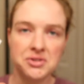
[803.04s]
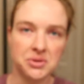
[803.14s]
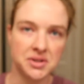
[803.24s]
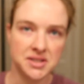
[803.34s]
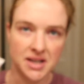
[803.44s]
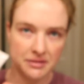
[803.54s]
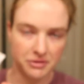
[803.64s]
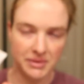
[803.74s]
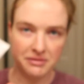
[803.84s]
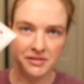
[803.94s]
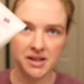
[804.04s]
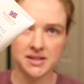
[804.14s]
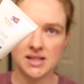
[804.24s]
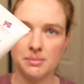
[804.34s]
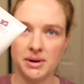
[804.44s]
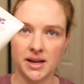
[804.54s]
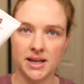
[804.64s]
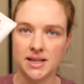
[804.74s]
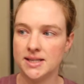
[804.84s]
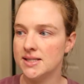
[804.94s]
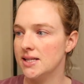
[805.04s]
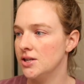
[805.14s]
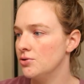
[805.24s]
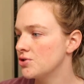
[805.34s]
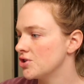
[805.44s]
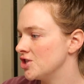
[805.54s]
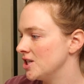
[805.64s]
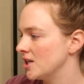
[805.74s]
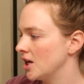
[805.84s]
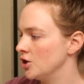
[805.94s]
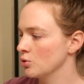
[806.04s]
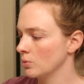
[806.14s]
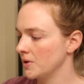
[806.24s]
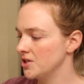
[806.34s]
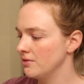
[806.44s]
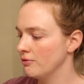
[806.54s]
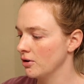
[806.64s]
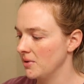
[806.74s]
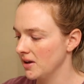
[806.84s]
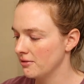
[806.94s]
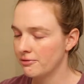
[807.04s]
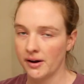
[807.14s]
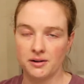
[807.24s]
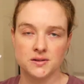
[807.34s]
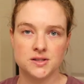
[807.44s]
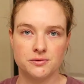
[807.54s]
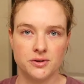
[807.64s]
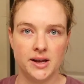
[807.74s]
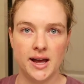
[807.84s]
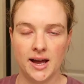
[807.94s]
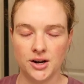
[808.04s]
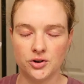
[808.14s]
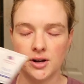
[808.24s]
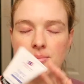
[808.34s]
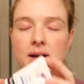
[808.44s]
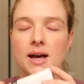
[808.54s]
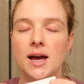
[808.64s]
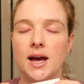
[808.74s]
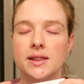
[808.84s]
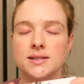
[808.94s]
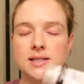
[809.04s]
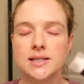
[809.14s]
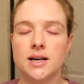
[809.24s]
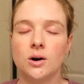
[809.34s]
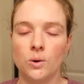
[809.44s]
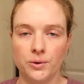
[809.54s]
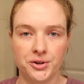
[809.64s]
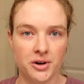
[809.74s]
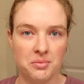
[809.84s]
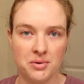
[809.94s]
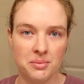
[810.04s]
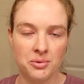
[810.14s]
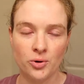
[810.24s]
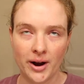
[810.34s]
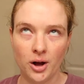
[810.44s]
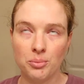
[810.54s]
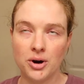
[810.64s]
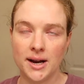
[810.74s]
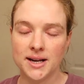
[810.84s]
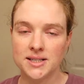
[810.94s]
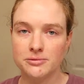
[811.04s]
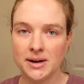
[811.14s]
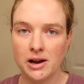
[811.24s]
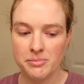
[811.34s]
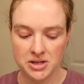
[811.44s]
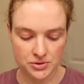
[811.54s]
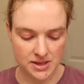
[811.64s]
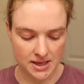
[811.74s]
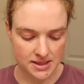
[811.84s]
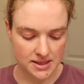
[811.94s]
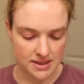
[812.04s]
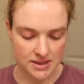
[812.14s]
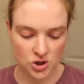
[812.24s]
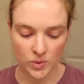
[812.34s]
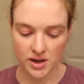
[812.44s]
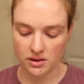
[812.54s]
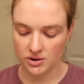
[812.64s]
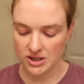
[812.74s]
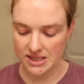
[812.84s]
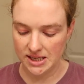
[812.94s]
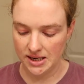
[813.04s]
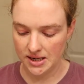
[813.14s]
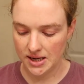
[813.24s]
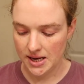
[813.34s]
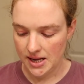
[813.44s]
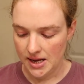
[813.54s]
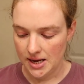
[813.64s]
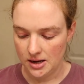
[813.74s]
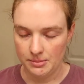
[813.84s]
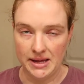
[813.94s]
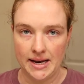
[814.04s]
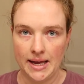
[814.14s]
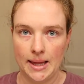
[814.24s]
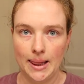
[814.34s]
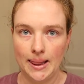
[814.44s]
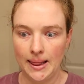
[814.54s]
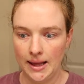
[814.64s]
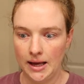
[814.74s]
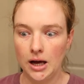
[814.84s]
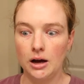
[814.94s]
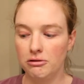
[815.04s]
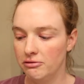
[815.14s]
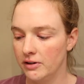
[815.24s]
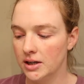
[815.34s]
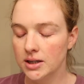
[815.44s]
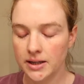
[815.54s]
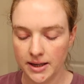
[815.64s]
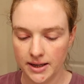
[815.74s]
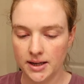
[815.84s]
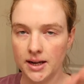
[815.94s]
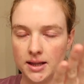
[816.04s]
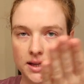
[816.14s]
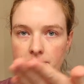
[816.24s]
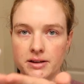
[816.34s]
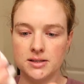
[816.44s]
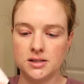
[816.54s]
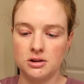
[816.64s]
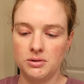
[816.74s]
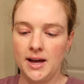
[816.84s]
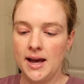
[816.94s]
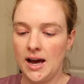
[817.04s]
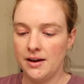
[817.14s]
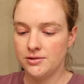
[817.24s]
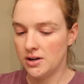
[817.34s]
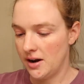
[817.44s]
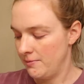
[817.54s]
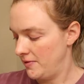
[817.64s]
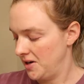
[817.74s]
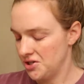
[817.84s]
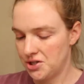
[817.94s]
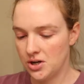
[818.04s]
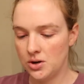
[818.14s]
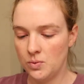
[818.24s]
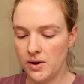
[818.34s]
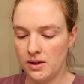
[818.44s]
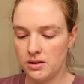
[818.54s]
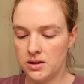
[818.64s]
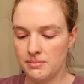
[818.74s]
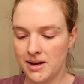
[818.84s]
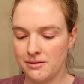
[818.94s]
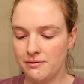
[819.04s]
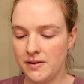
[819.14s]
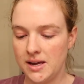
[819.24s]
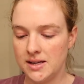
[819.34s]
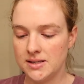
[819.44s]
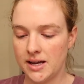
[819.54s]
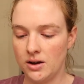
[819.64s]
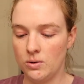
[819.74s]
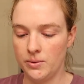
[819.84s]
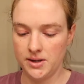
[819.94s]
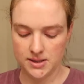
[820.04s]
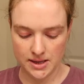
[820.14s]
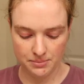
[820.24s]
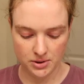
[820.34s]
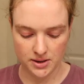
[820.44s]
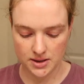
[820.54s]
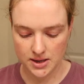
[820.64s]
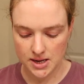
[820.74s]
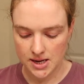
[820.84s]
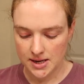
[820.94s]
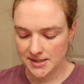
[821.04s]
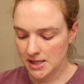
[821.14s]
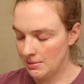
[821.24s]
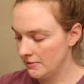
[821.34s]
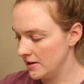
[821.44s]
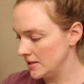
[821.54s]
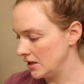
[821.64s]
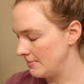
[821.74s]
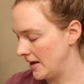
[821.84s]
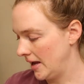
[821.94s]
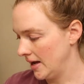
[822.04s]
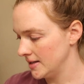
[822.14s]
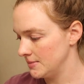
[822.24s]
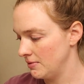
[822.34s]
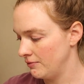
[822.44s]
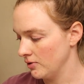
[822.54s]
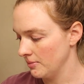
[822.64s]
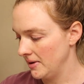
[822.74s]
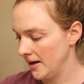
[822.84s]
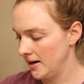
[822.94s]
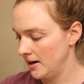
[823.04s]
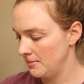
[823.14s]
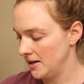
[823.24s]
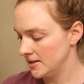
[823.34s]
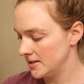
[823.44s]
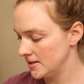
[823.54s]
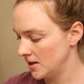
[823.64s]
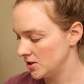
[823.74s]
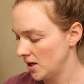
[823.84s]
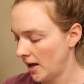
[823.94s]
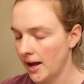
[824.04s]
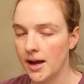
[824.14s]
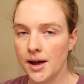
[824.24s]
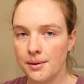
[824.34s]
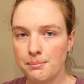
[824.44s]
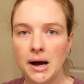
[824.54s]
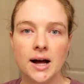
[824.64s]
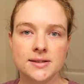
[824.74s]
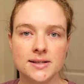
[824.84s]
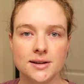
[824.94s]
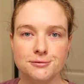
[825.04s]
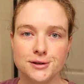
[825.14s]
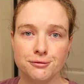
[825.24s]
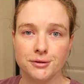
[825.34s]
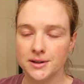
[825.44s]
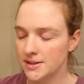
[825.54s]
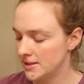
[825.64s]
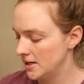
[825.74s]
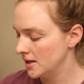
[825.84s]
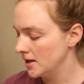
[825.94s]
so it is not for my face, but is the Neutrogena Norwegian Formula Fragrance-Free Hand Cream. This is like a holy grail product of mine. I've been using it since 2013, and I love it. I love it. So after I'm finished with my face, I always put some of this on my hands before bed, and it makes such a positive difference